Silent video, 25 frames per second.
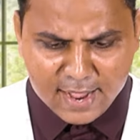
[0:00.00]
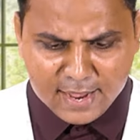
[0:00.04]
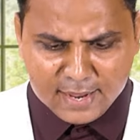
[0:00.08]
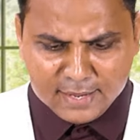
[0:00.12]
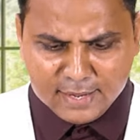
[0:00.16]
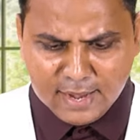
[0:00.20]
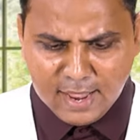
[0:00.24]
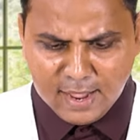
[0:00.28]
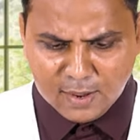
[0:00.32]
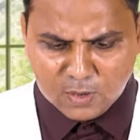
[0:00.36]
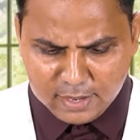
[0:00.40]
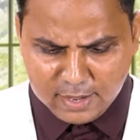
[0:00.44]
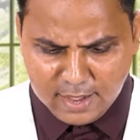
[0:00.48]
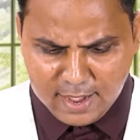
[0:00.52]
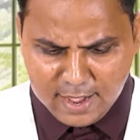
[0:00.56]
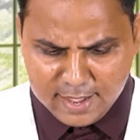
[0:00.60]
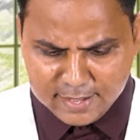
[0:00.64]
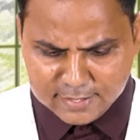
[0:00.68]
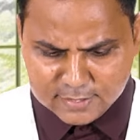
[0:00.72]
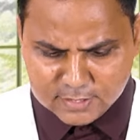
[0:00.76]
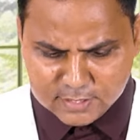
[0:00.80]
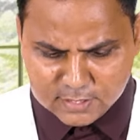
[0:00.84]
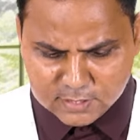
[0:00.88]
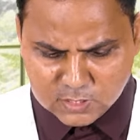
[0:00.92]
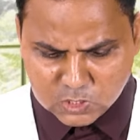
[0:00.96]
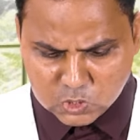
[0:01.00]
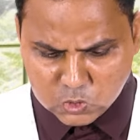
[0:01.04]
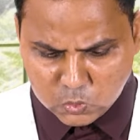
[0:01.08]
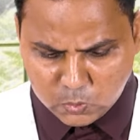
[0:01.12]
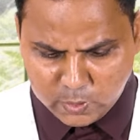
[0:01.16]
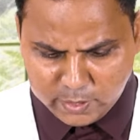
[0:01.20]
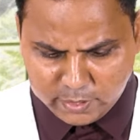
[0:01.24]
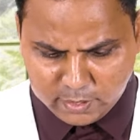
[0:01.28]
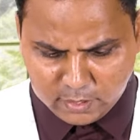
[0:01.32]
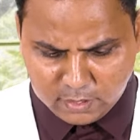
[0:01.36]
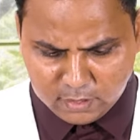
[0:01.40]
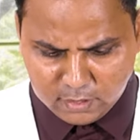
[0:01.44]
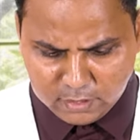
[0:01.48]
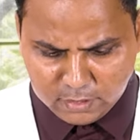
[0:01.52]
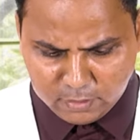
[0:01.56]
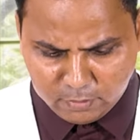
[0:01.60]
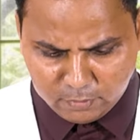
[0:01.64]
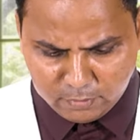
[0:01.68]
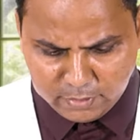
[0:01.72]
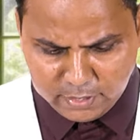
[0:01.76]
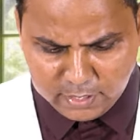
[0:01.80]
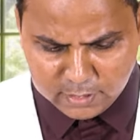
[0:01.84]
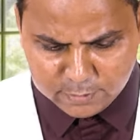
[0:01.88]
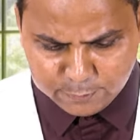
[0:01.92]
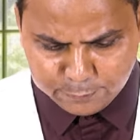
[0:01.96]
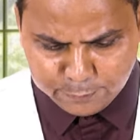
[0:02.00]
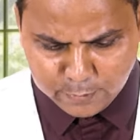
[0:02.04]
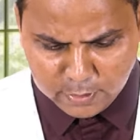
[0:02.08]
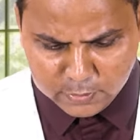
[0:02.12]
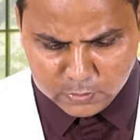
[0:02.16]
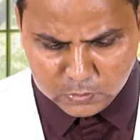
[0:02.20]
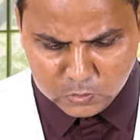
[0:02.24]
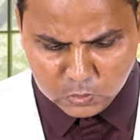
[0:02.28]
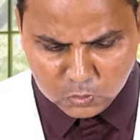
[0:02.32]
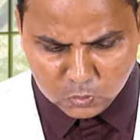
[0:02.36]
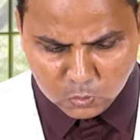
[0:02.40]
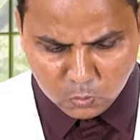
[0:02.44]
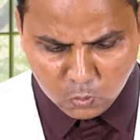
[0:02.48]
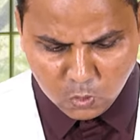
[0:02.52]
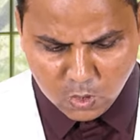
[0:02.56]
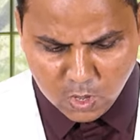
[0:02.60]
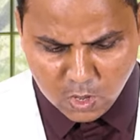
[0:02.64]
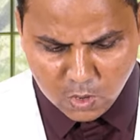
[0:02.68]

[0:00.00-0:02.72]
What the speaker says: And I just quickly read for you